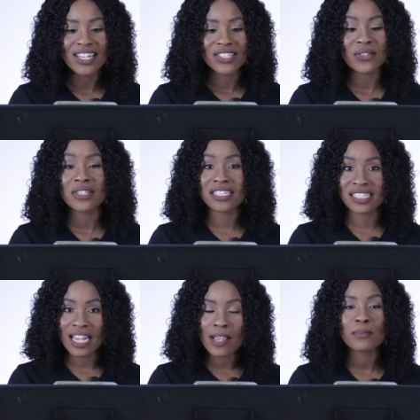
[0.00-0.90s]
So the
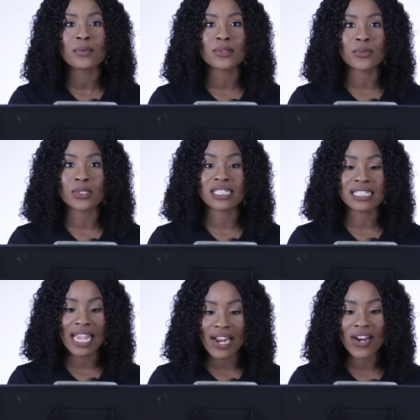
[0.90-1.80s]
disciples were
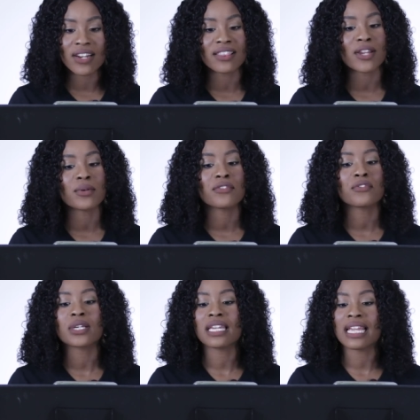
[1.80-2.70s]
scared and they were
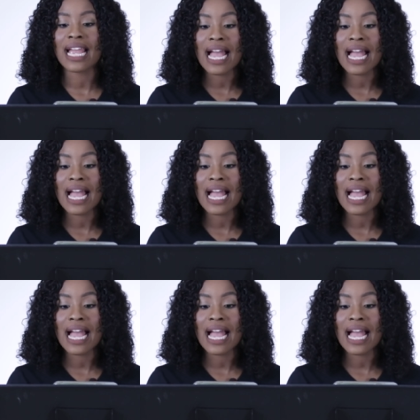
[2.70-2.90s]
freaking